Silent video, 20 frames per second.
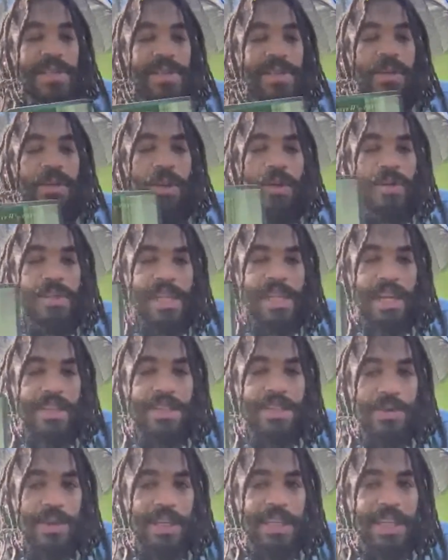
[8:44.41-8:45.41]
So those that are
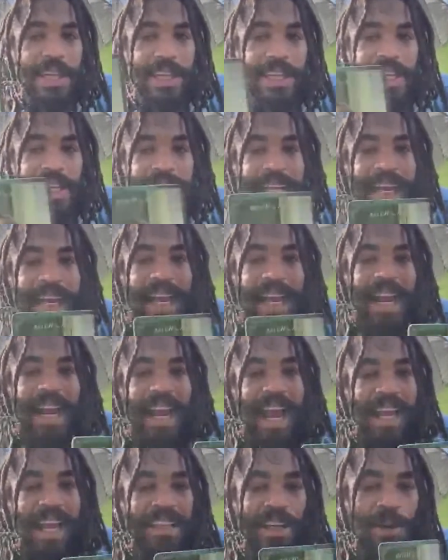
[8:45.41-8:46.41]
tuning in and
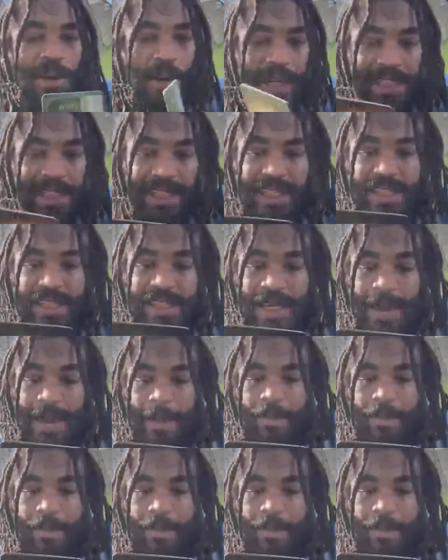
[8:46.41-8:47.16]
that got the questions,